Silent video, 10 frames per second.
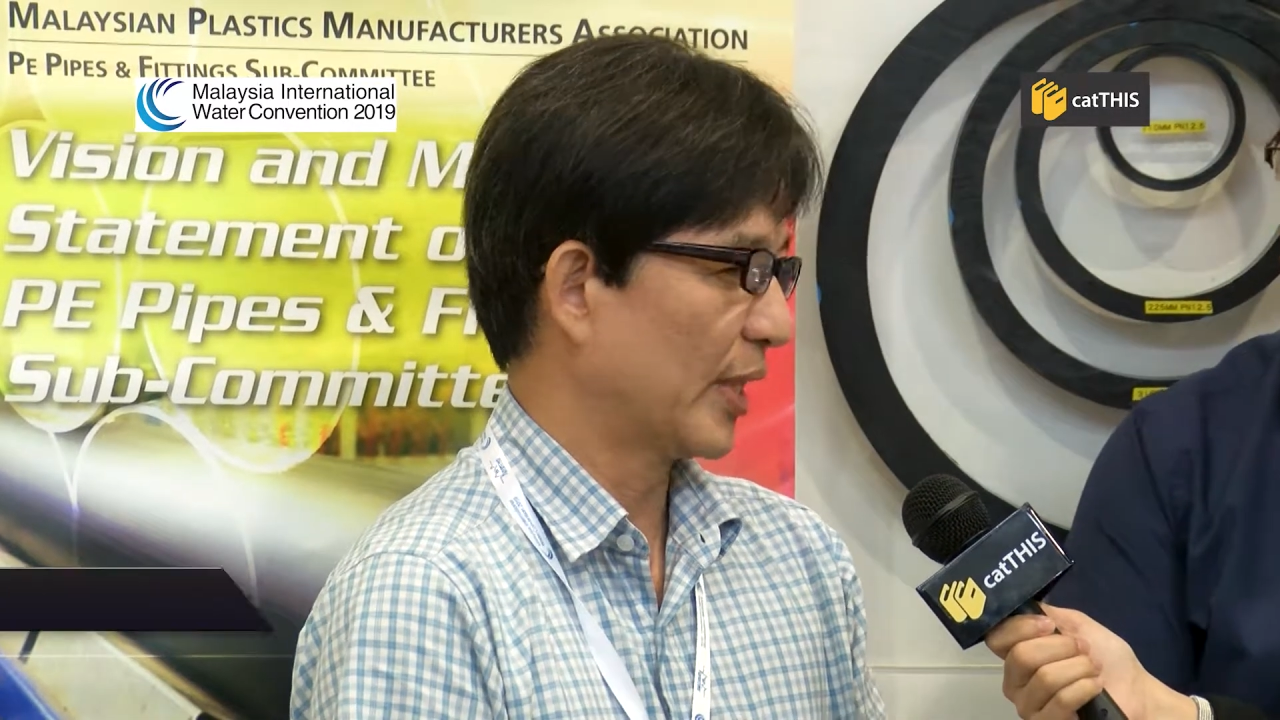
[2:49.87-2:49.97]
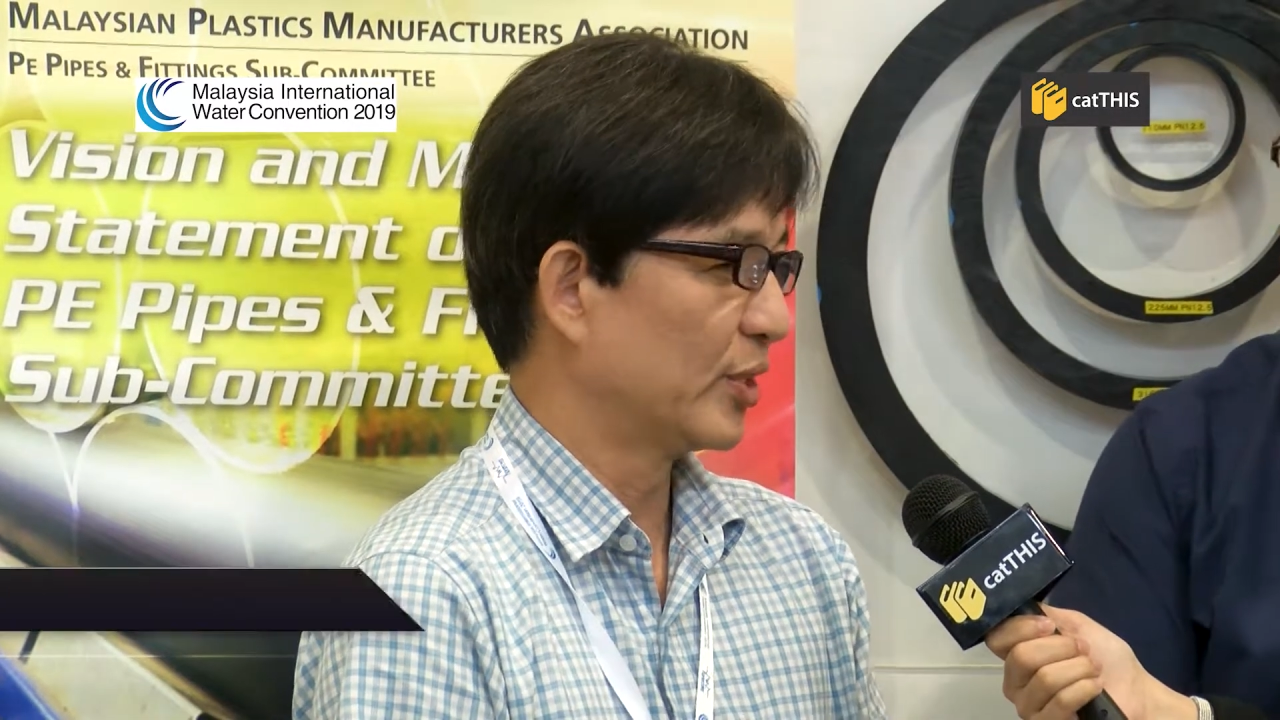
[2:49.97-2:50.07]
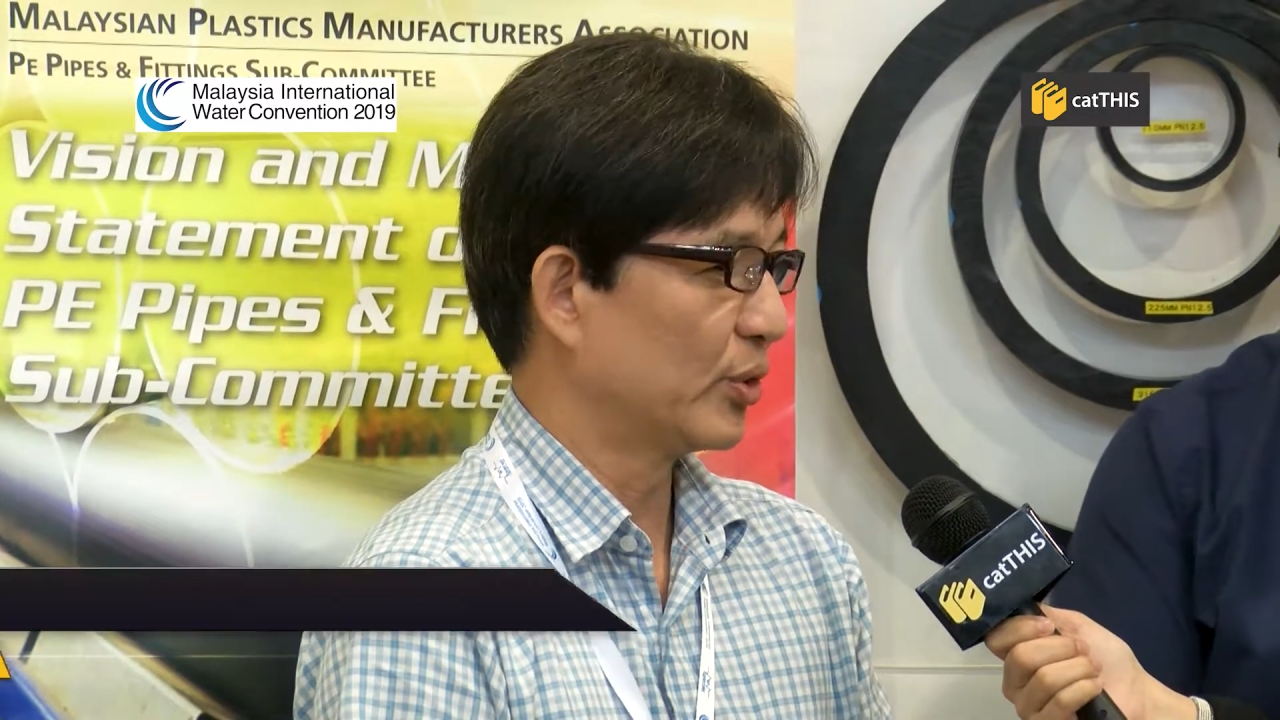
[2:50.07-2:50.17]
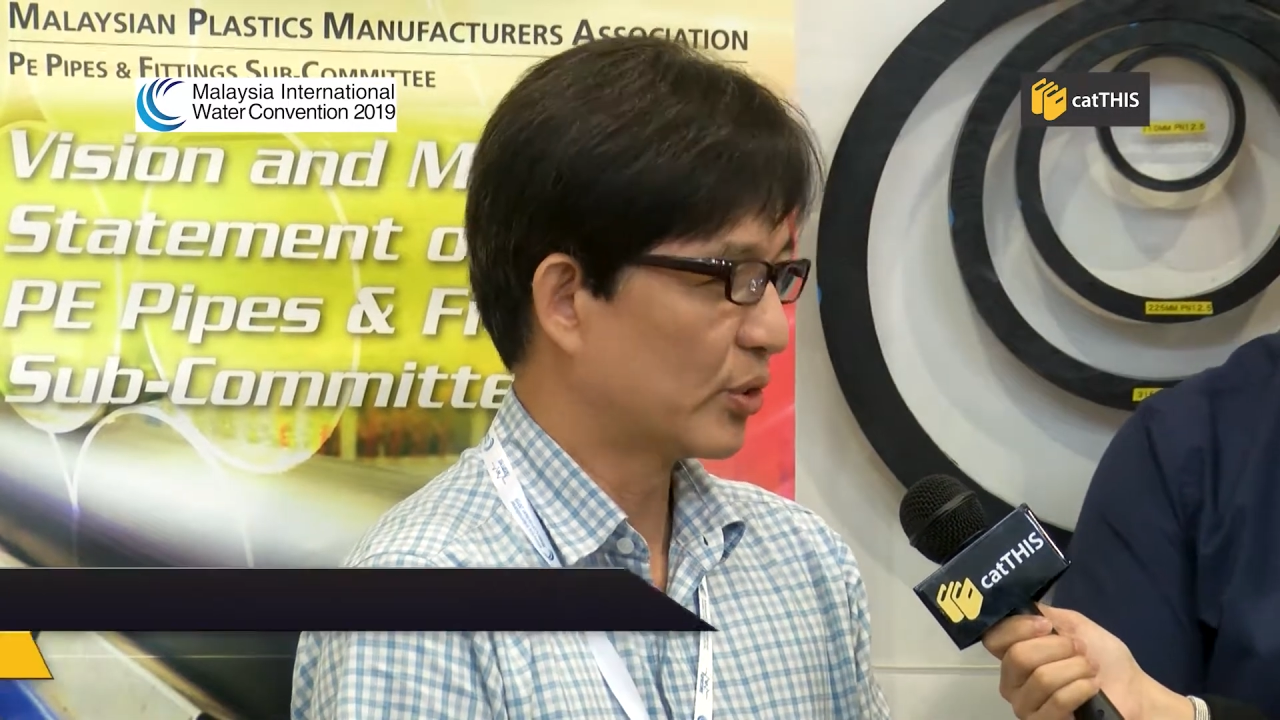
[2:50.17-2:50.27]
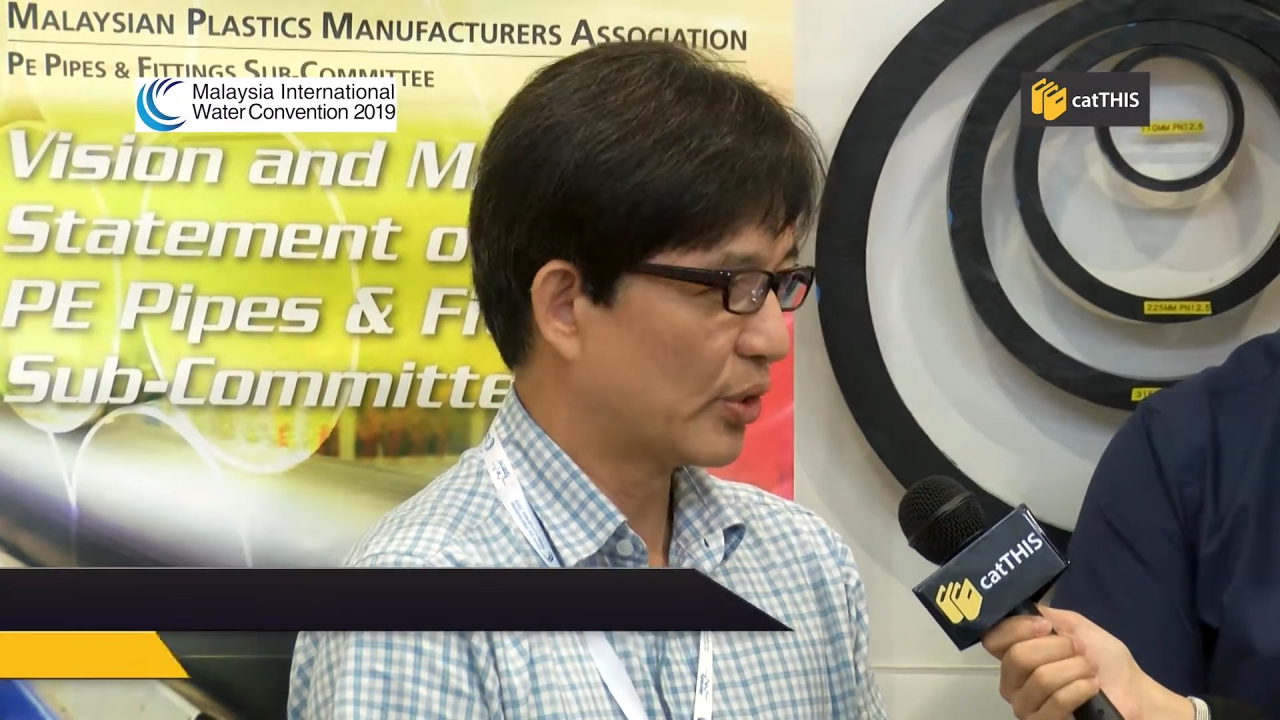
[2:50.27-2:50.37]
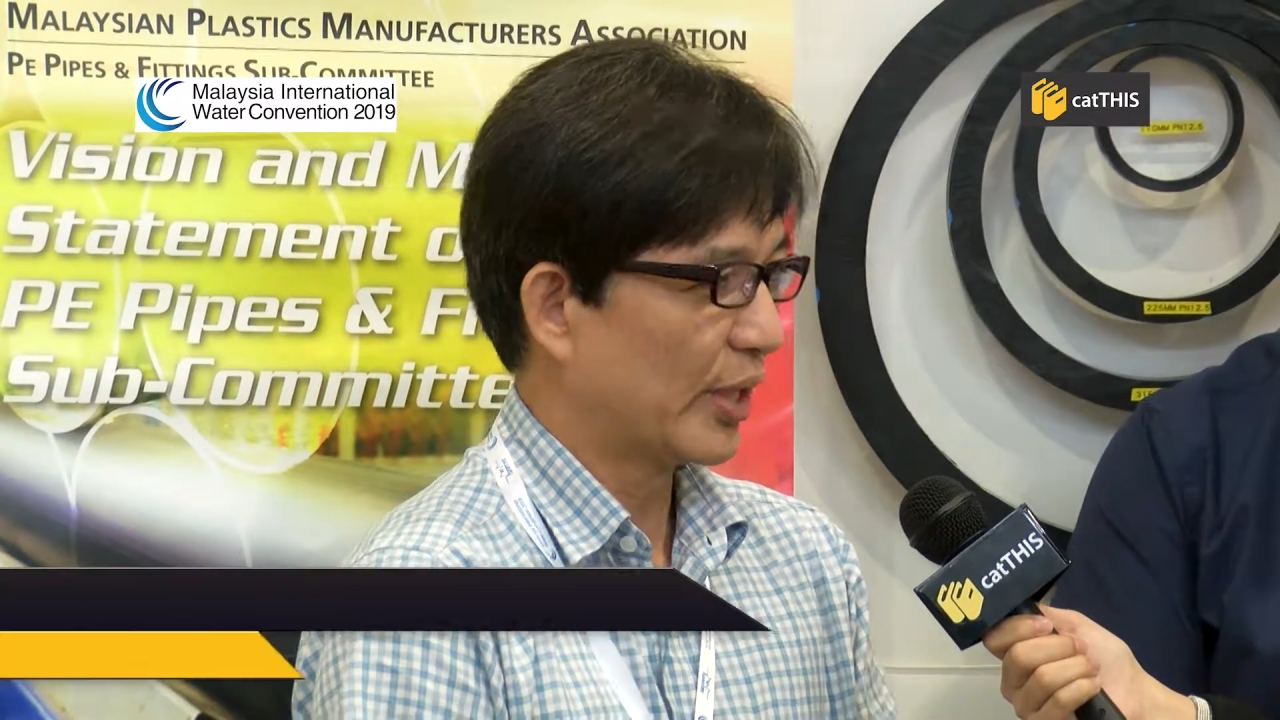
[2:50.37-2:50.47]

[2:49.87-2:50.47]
As you know,